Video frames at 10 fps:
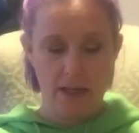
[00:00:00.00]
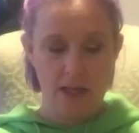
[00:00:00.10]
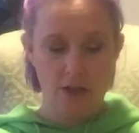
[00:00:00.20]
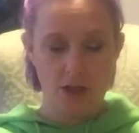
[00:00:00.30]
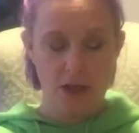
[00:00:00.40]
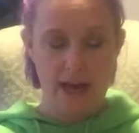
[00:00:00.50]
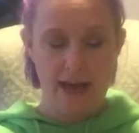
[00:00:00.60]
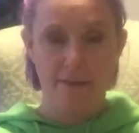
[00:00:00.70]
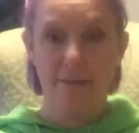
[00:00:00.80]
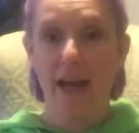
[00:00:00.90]
it should
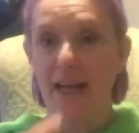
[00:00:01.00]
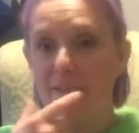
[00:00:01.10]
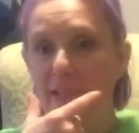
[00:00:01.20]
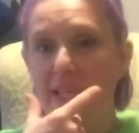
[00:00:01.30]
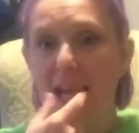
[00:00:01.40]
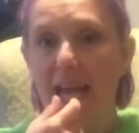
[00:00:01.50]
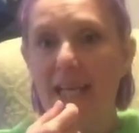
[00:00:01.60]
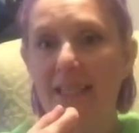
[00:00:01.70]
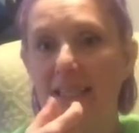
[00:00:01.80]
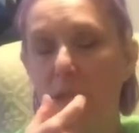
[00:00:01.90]
have kind of a
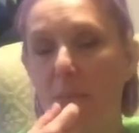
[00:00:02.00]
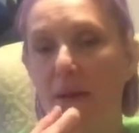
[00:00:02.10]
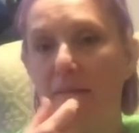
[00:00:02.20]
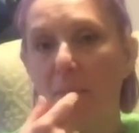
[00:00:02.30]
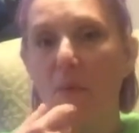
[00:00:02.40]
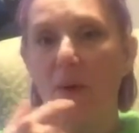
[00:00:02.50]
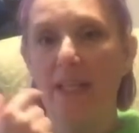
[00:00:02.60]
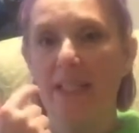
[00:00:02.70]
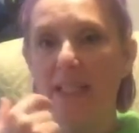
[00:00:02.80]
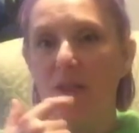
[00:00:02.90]
nice, little bit of a
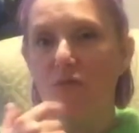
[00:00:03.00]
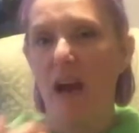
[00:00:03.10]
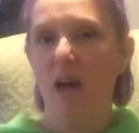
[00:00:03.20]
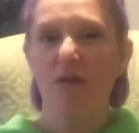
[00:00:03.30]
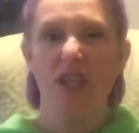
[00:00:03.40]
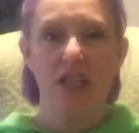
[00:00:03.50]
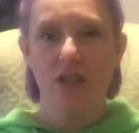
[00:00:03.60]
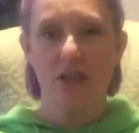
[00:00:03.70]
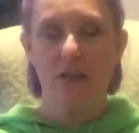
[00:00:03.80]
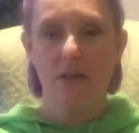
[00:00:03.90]
pointed,
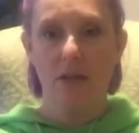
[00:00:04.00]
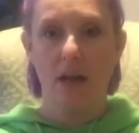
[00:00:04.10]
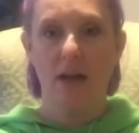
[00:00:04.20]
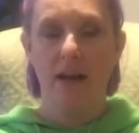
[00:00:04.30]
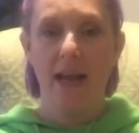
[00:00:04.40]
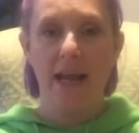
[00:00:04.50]
roundish tongue,